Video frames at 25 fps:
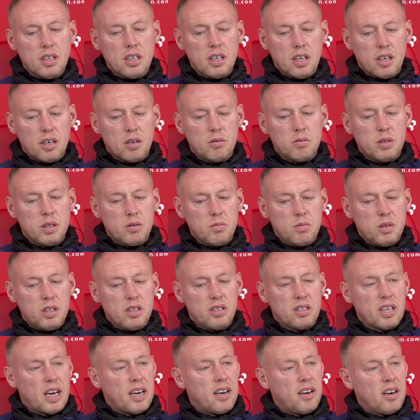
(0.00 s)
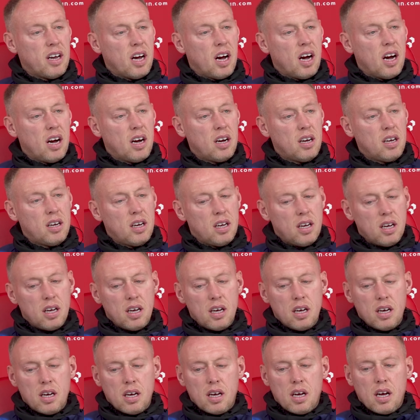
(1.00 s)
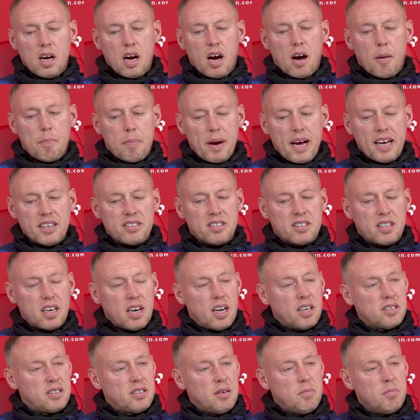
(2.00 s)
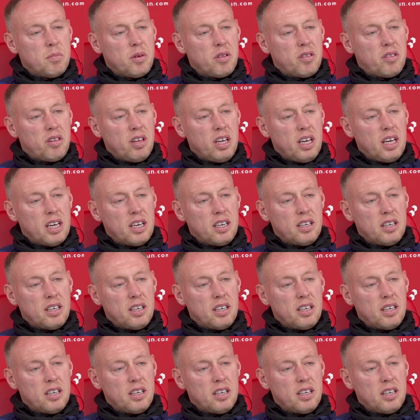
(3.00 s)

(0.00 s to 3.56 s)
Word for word: you know, we, we send our our best and our sympathy.